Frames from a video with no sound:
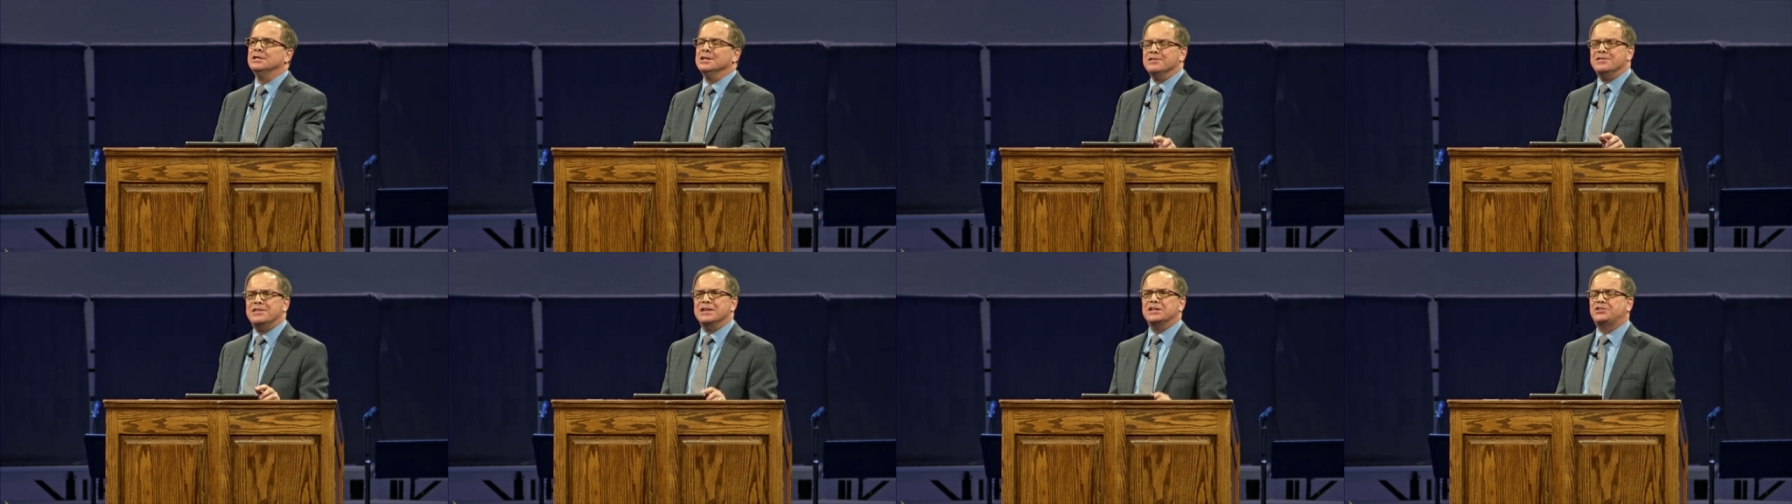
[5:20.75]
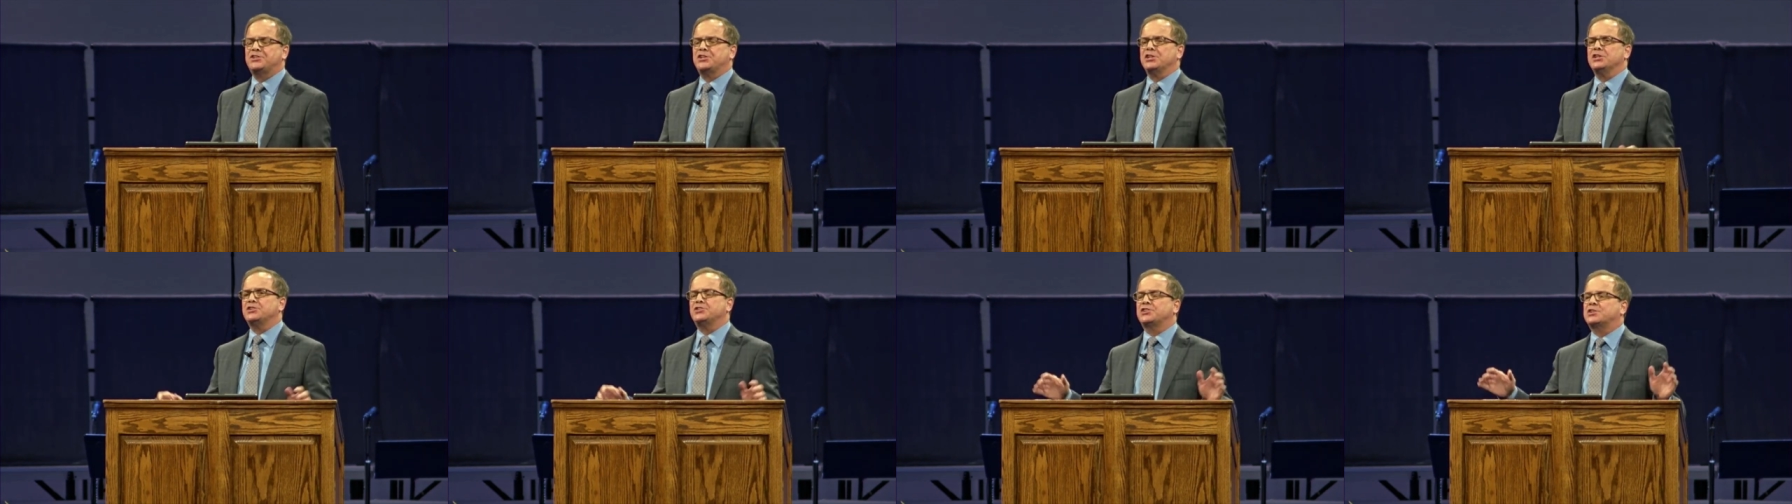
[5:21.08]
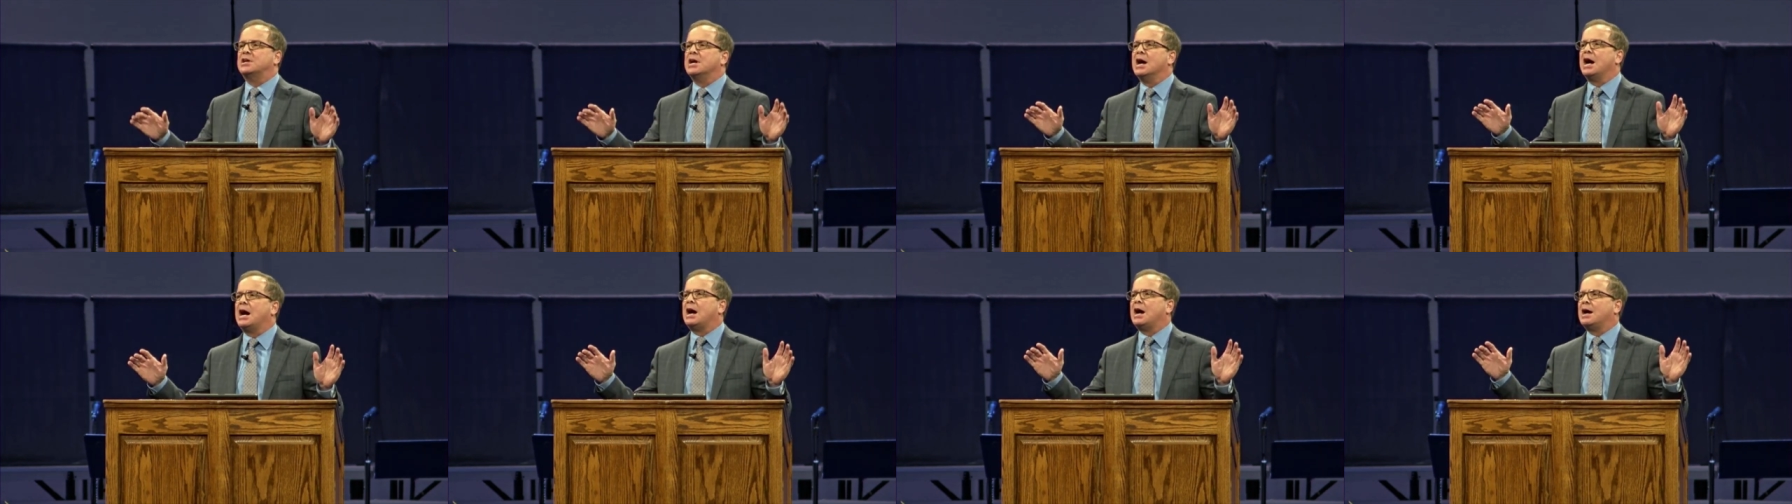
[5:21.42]
This is
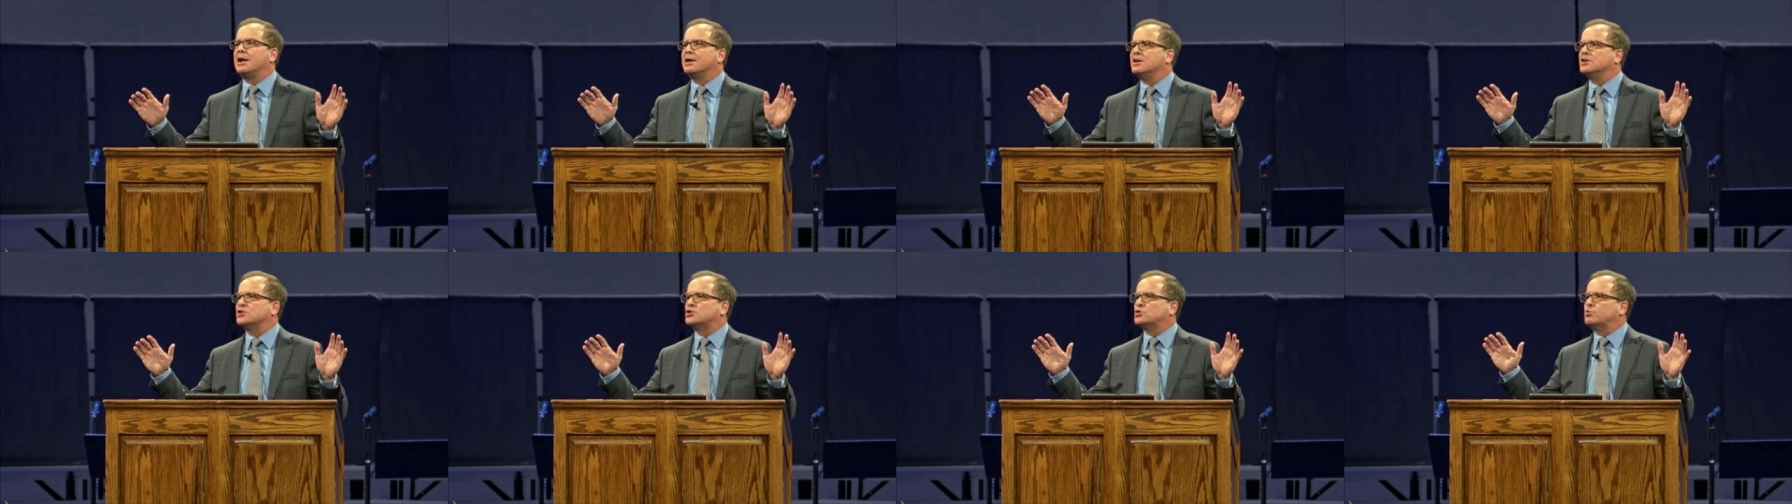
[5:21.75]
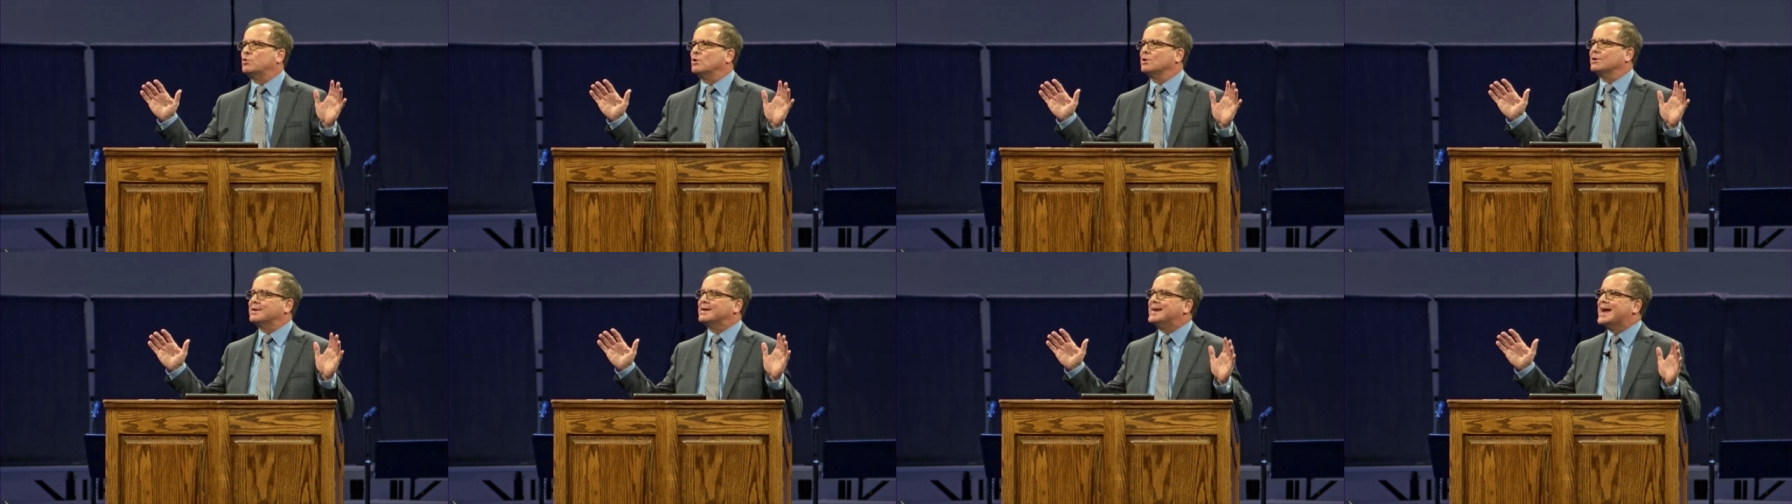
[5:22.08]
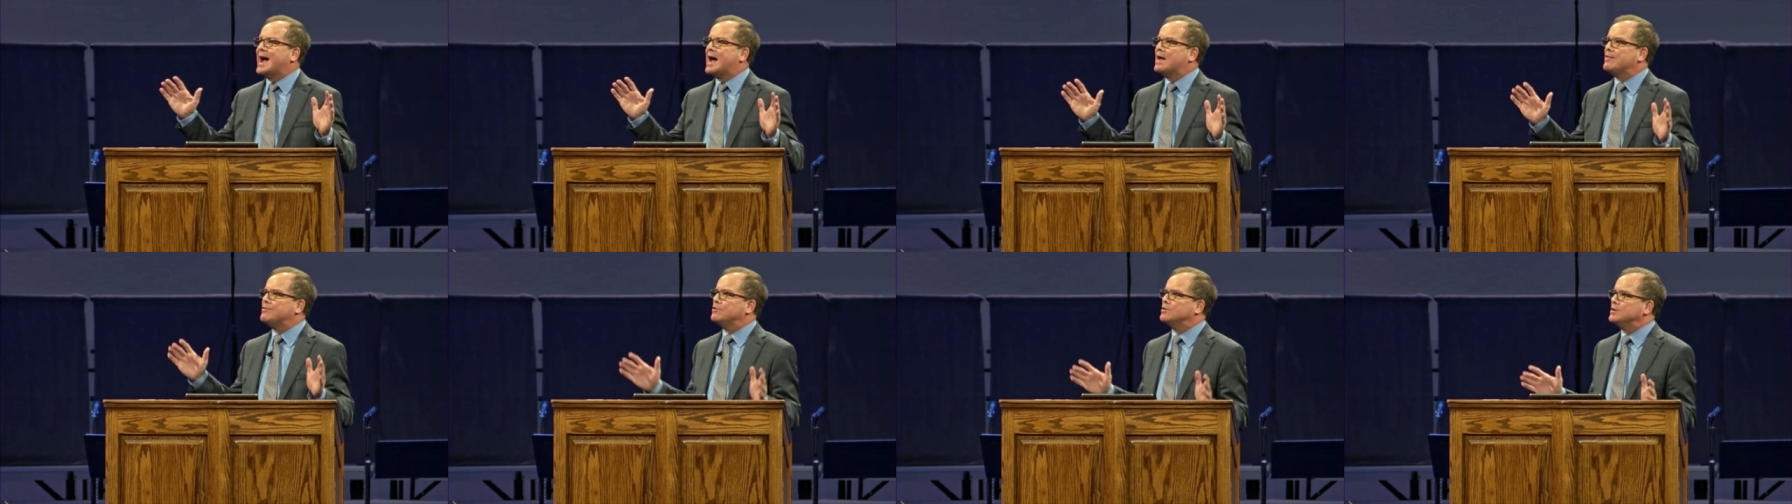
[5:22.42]
God. As we're
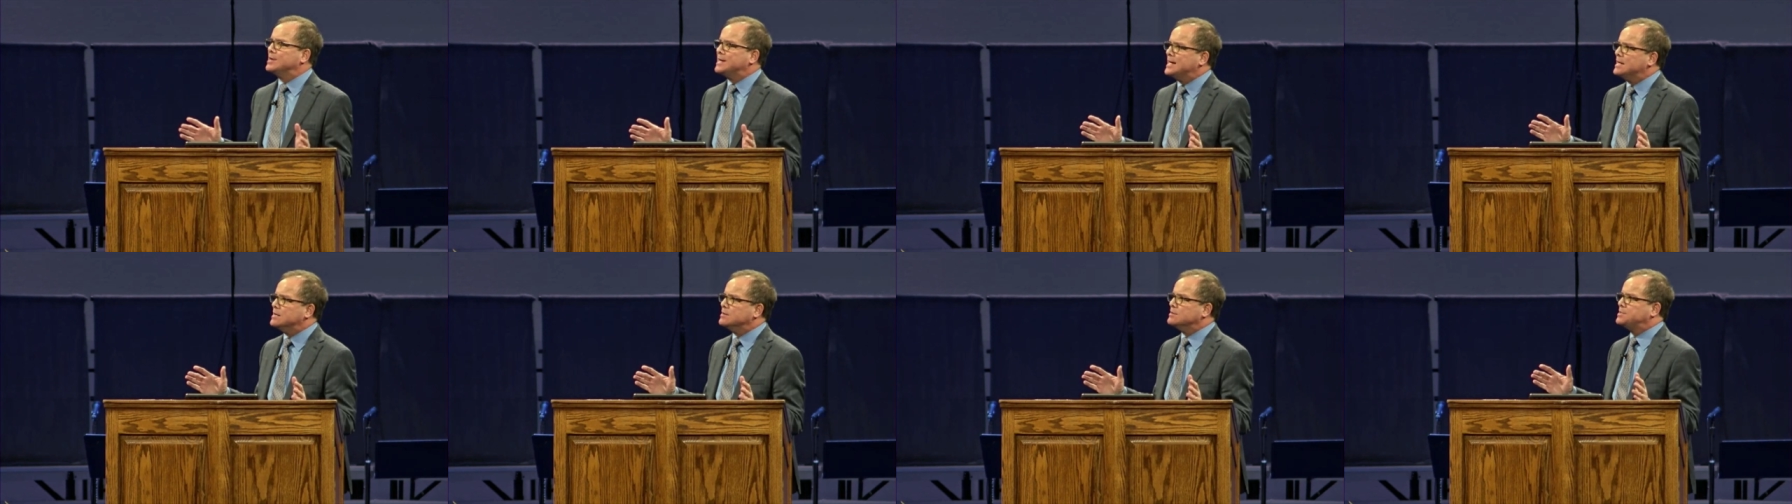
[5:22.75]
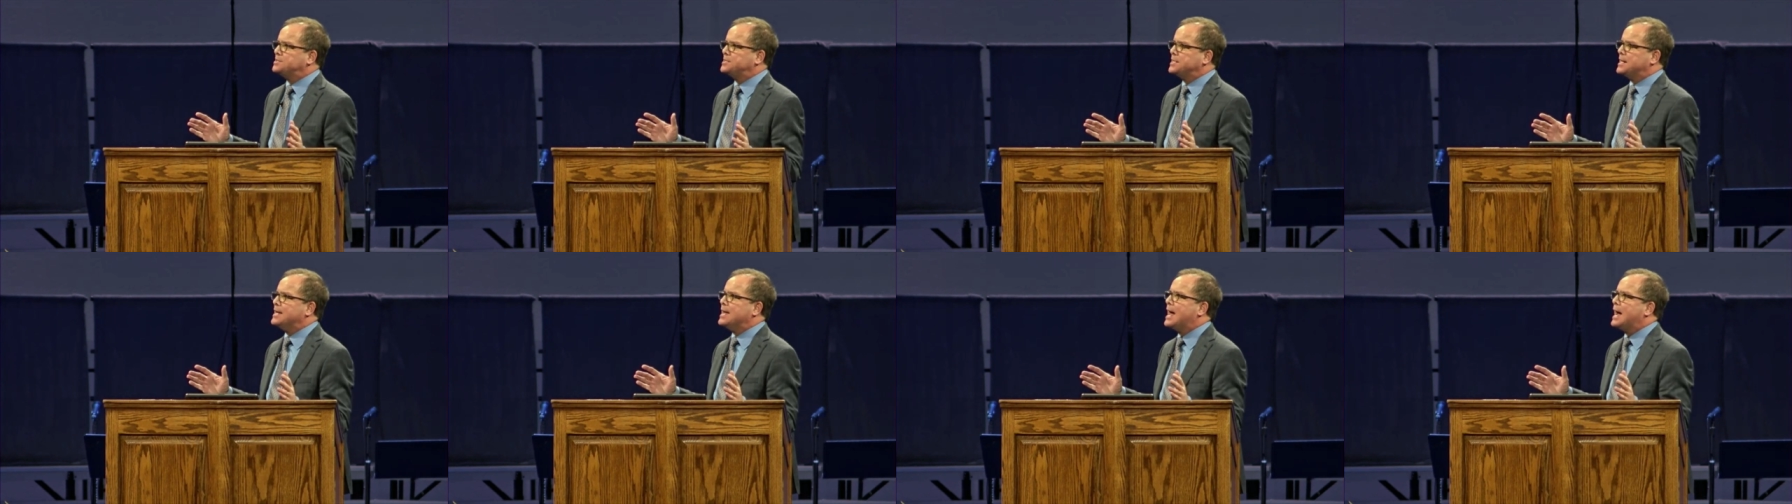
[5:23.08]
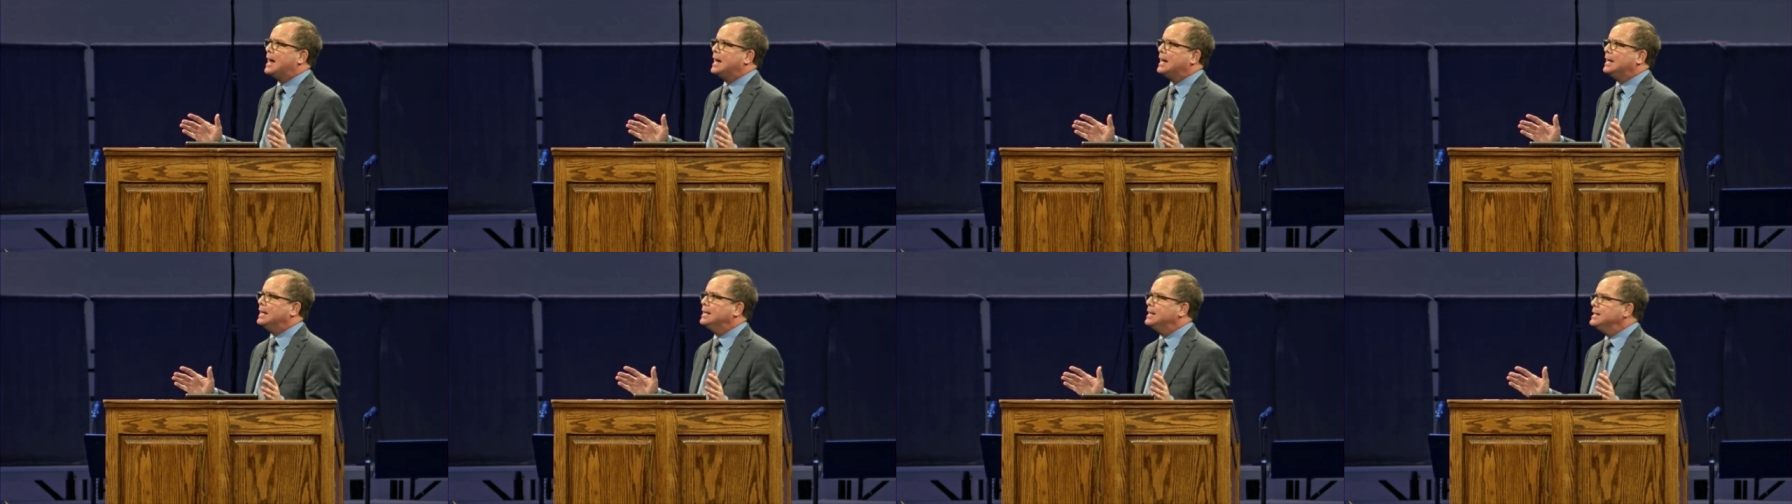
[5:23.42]
gathered here
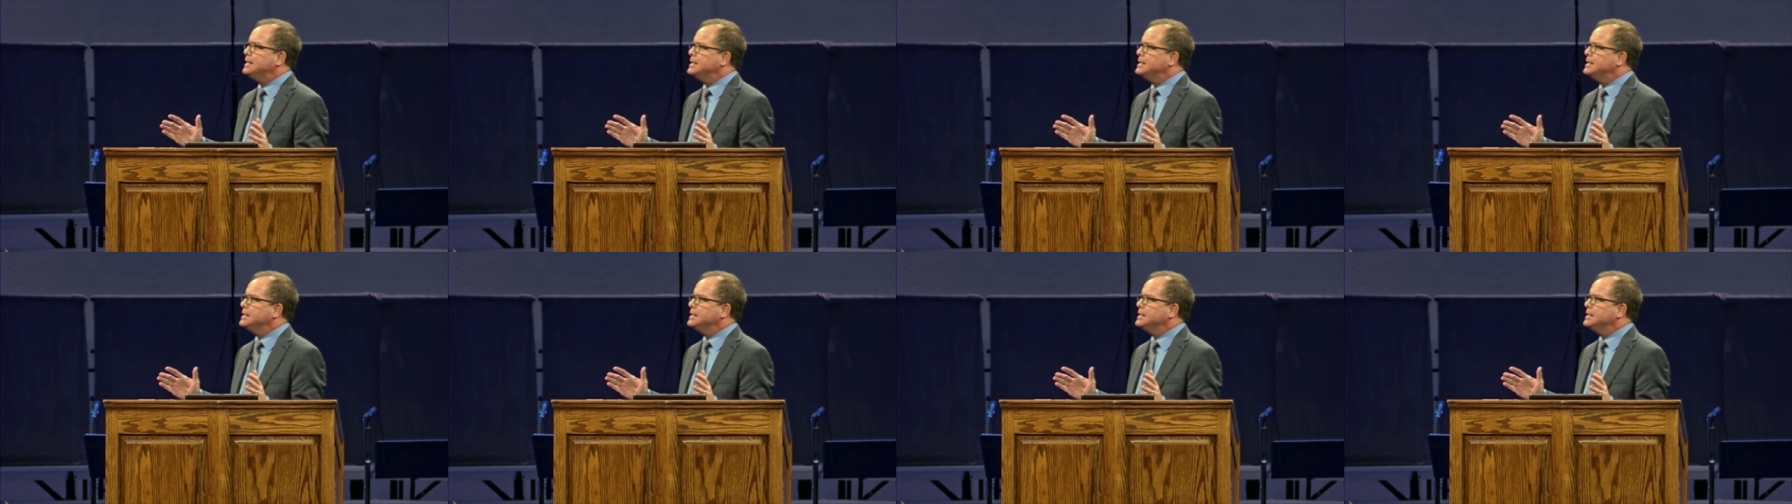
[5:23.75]
tonight,